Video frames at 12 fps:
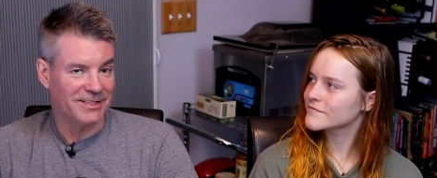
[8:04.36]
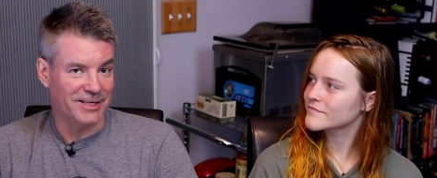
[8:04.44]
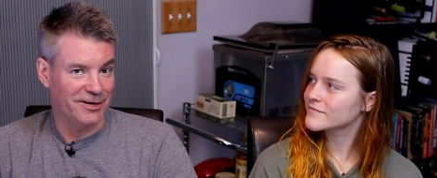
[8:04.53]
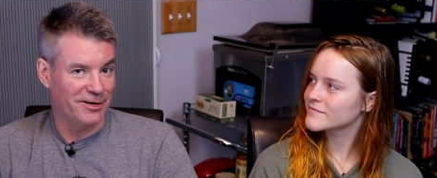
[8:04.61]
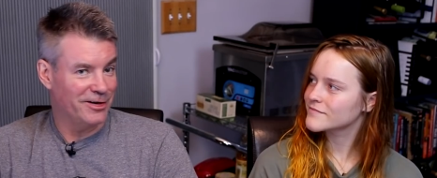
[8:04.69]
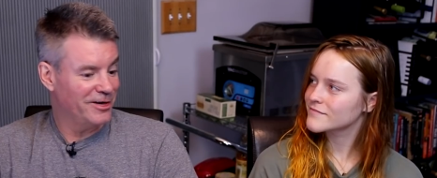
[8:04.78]

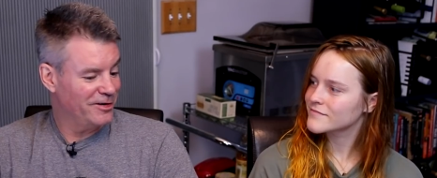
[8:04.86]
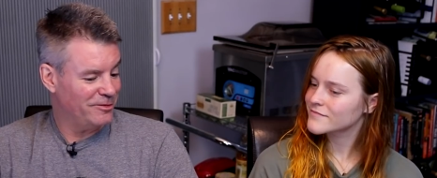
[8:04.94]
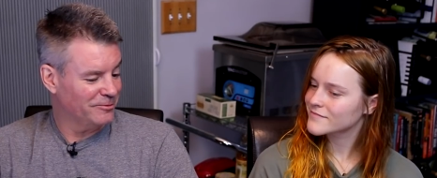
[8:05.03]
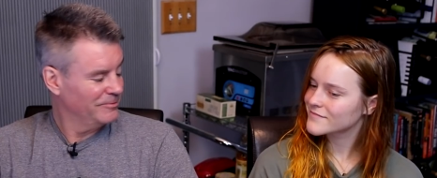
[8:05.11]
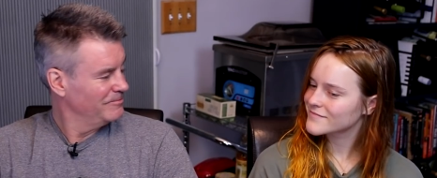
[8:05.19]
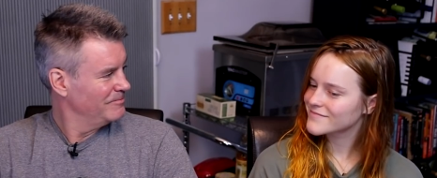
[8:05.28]
Speaker 1: there you go
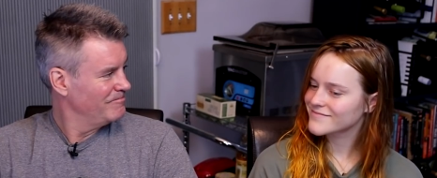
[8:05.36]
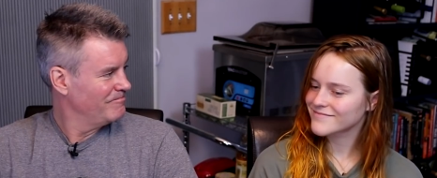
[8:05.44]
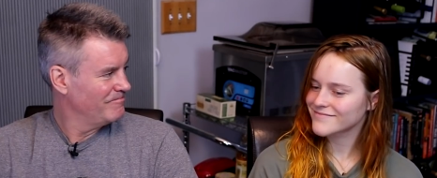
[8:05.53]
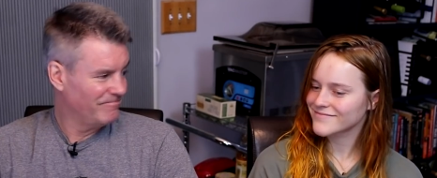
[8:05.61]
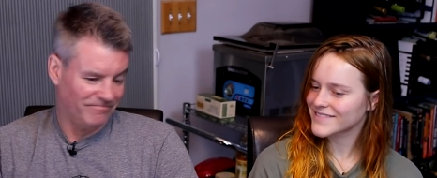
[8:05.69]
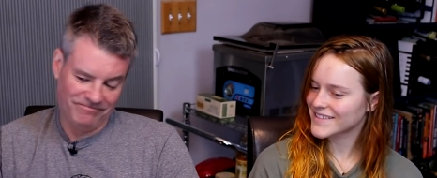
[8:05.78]

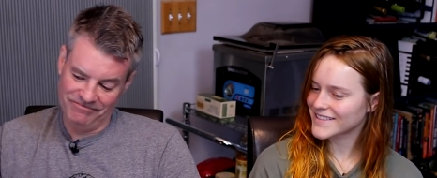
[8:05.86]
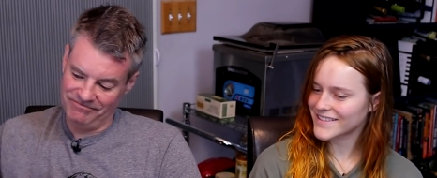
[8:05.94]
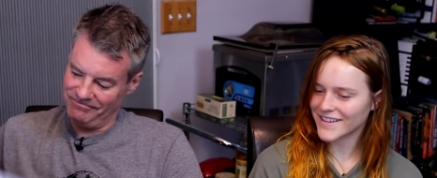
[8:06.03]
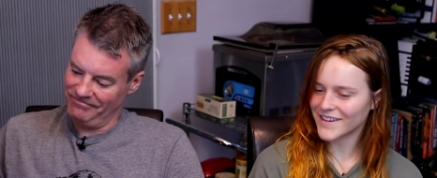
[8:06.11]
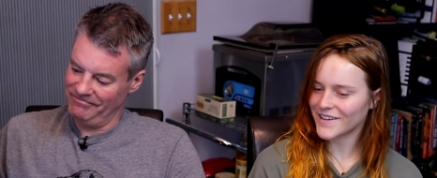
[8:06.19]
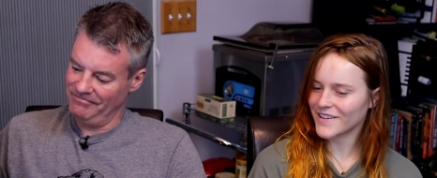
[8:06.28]

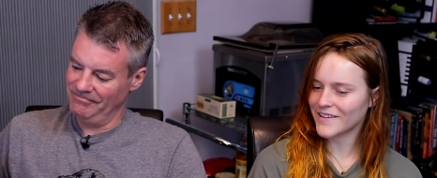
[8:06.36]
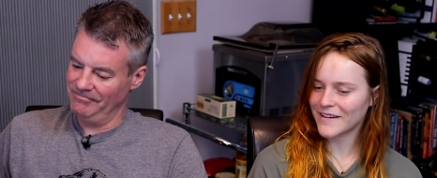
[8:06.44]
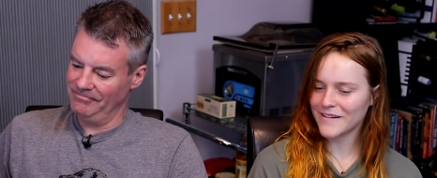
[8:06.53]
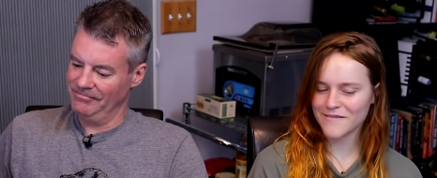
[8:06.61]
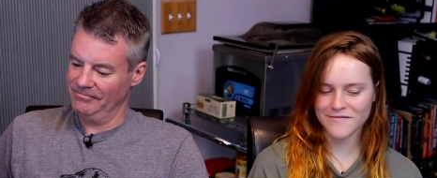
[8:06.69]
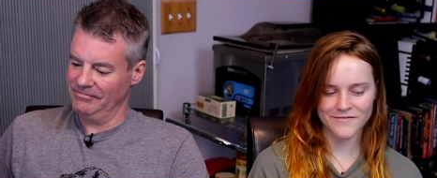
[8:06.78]
Speaker 2: there you go
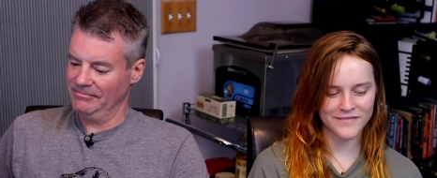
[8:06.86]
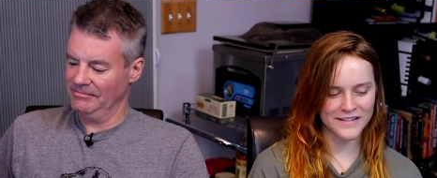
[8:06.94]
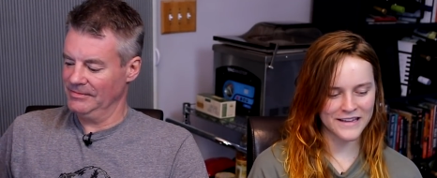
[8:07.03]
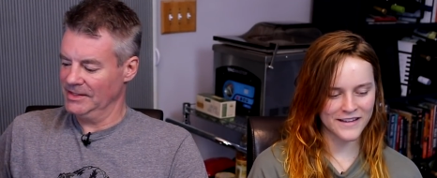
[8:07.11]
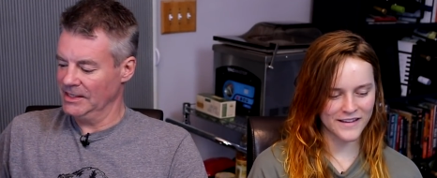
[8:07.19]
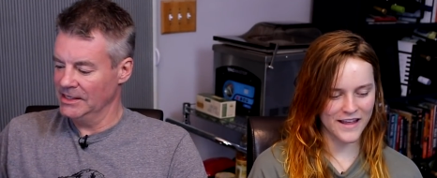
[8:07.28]

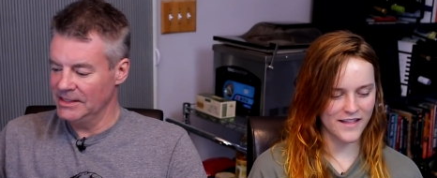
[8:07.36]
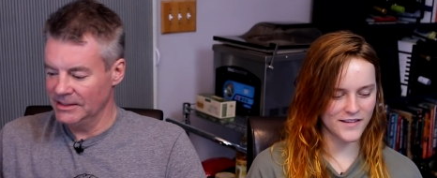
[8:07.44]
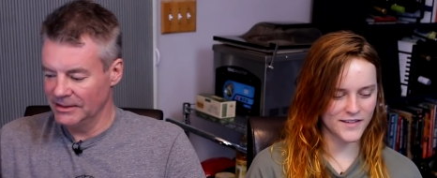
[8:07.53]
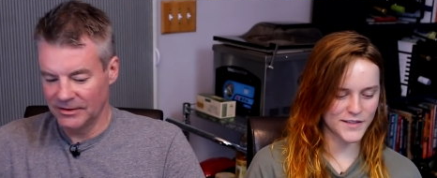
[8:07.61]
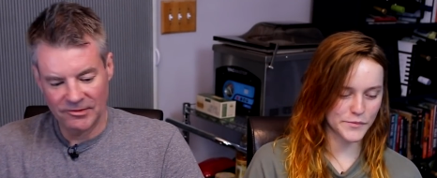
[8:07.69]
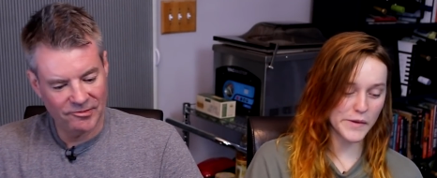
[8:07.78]
yeah the
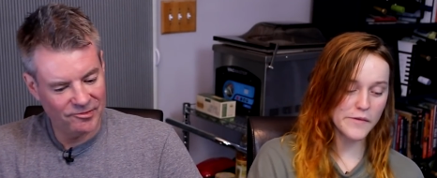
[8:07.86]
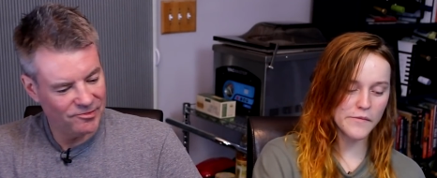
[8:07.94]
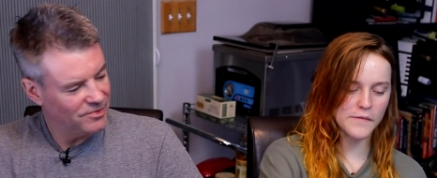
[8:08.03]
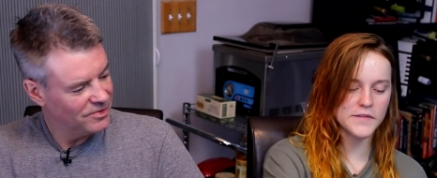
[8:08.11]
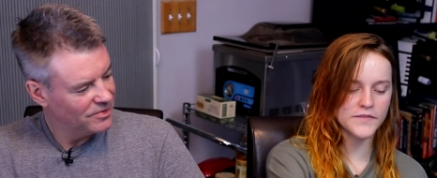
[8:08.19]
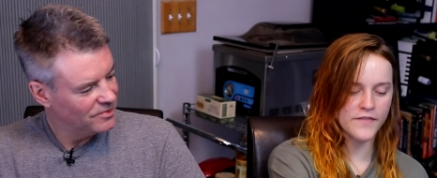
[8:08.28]
sweet one
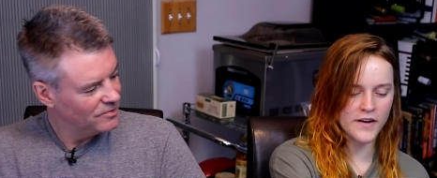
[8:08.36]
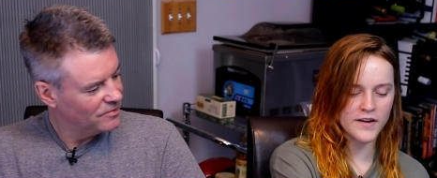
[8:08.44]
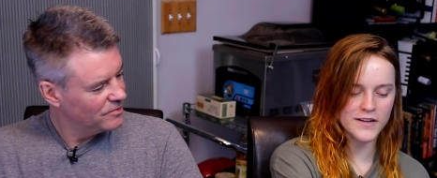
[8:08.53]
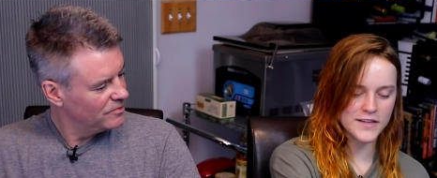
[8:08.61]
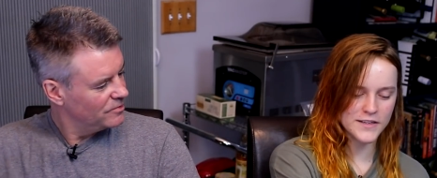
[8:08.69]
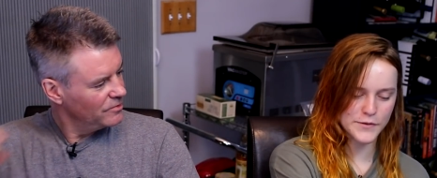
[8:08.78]
was
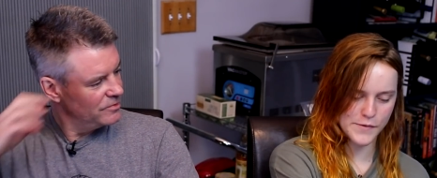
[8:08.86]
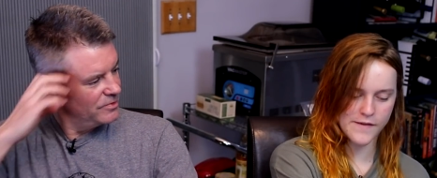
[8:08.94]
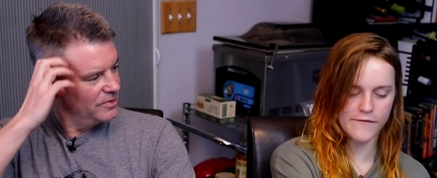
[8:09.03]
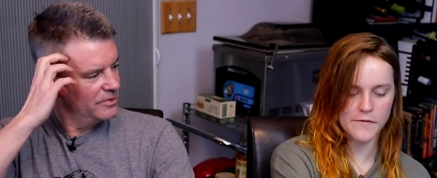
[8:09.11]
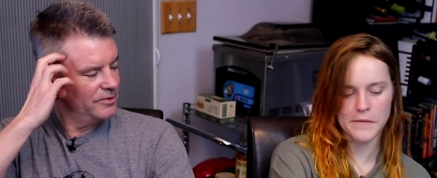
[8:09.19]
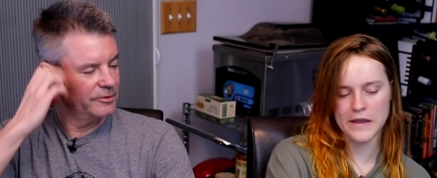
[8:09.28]
very sweet
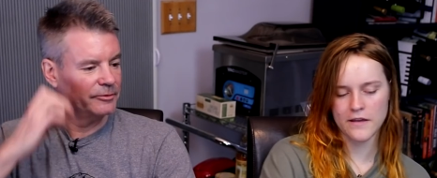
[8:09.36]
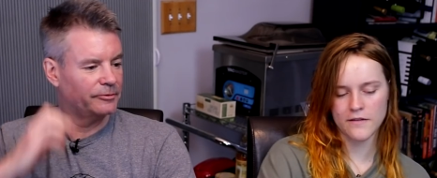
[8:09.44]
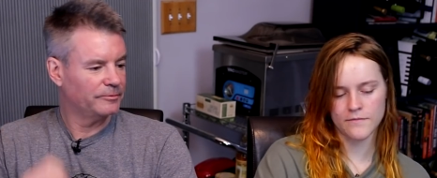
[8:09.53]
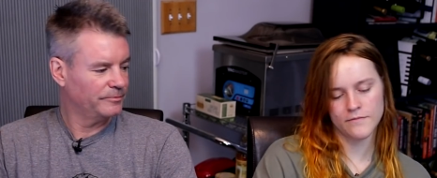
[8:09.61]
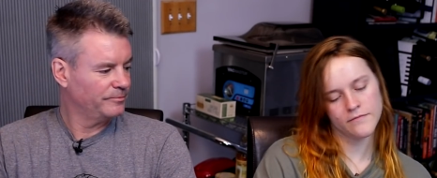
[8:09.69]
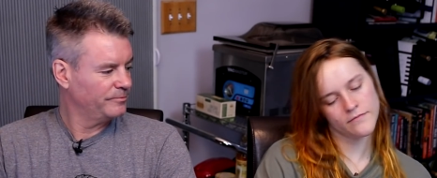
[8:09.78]
for me
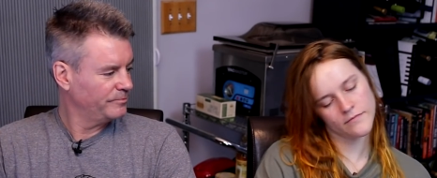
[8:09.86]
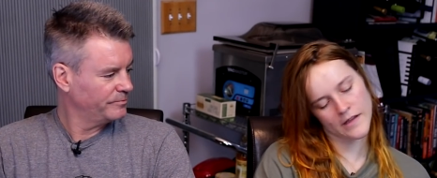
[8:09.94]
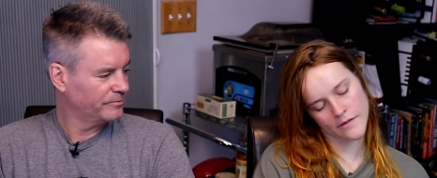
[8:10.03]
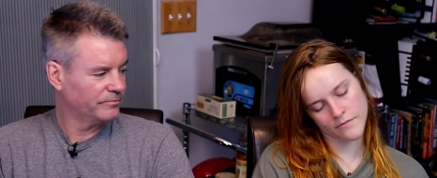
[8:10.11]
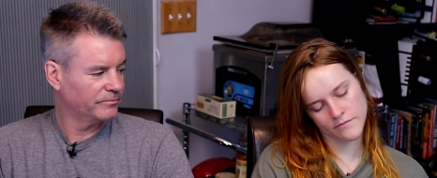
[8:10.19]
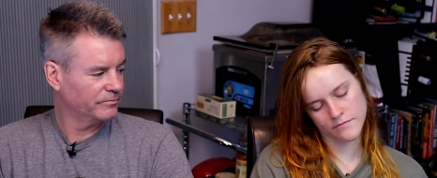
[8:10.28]

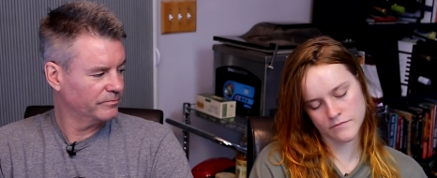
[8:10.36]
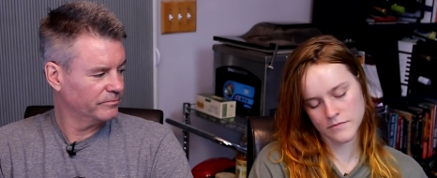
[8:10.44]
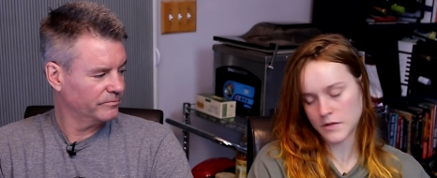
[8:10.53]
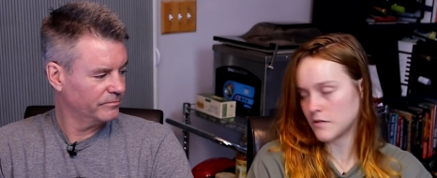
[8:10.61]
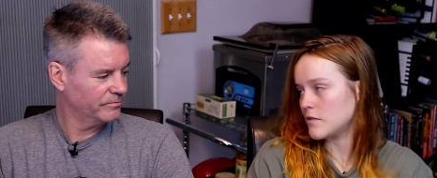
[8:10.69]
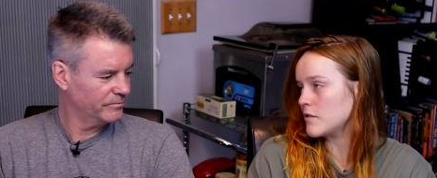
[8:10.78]
that i
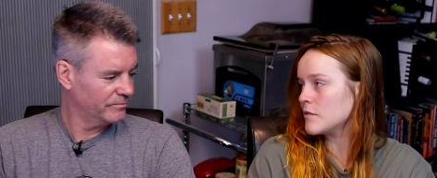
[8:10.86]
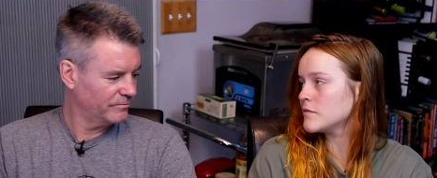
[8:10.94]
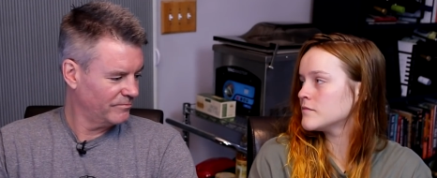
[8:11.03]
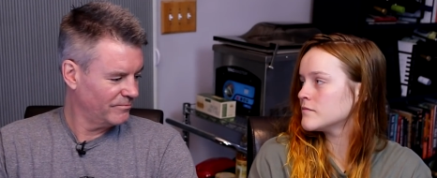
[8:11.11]
don't know